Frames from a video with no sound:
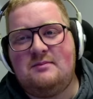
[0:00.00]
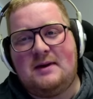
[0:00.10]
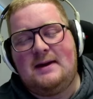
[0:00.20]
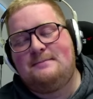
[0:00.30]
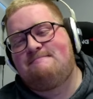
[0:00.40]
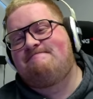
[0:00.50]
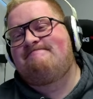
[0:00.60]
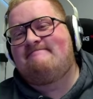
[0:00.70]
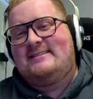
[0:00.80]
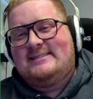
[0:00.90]
but
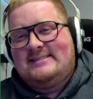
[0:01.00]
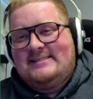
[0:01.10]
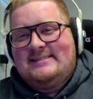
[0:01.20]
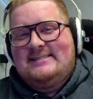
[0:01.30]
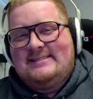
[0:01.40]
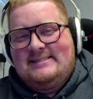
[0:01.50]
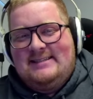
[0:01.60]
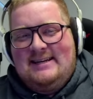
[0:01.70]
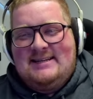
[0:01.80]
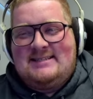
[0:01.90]

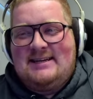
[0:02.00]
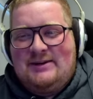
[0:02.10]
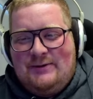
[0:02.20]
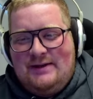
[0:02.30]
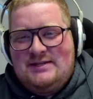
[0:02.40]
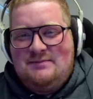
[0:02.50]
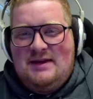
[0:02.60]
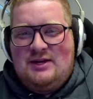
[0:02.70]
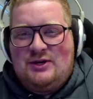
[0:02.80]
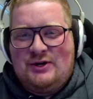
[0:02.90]
is it going to be
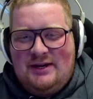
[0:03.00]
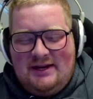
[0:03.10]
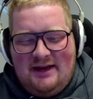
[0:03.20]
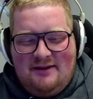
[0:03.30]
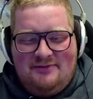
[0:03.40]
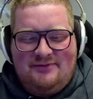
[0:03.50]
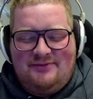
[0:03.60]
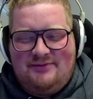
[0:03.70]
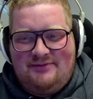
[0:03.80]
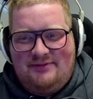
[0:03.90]
good
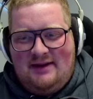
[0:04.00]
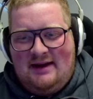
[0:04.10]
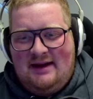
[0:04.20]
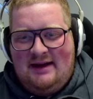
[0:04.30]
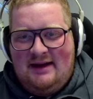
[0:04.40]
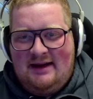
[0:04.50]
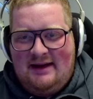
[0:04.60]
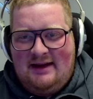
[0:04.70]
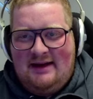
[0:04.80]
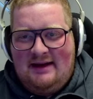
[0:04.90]
enough?
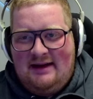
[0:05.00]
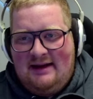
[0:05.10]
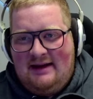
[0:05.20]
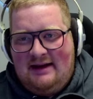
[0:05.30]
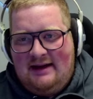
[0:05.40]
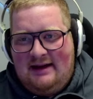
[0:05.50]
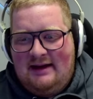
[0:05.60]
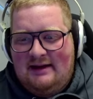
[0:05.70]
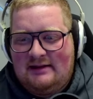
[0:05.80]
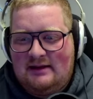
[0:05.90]

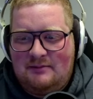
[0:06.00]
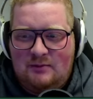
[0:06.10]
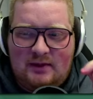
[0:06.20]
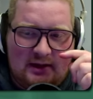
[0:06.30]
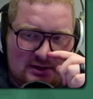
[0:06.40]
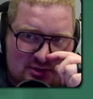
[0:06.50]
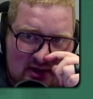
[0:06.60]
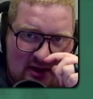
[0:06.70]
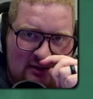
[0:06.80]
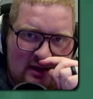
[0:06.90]
I mean, we gotta
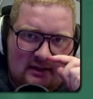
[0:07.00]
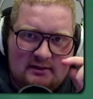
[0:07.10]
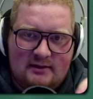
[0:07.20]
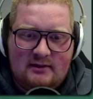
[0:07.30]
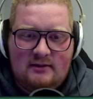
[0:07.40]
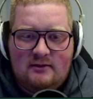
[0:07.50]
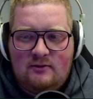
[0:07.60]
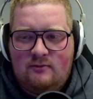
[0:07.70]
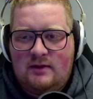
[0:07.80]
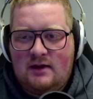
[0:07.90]
try, right?
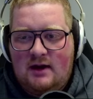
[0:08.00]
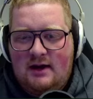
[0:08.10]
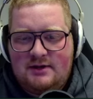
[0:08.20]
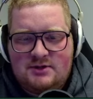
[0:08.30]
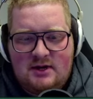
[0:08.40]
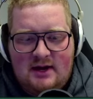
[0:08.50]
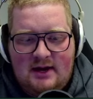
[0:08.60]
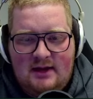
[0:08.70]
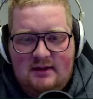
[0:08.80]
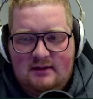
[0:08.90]
We gotta
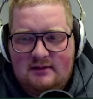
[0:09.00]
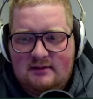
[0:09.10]
try.